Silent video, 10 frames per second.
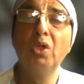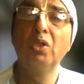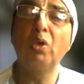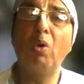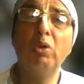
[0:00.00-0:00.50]

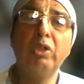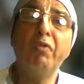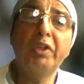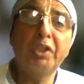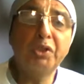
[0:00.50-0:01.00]
So
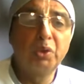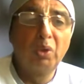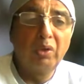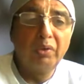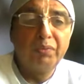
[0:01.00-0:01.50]
although
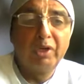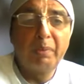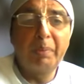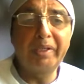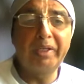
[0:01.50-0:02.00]
Vritasur
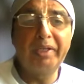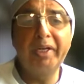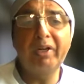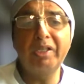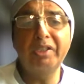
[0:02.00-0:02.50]
repeatedly
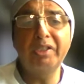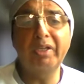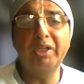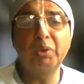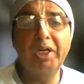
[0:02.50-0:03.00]
encouraged
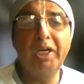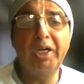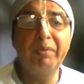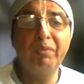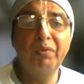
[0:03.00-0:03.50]
Indra to kill
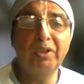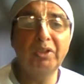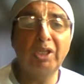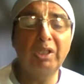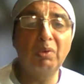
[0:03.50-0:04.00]
him with a
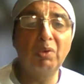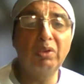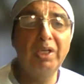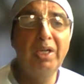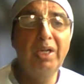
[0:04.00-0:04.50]
thunderbolt,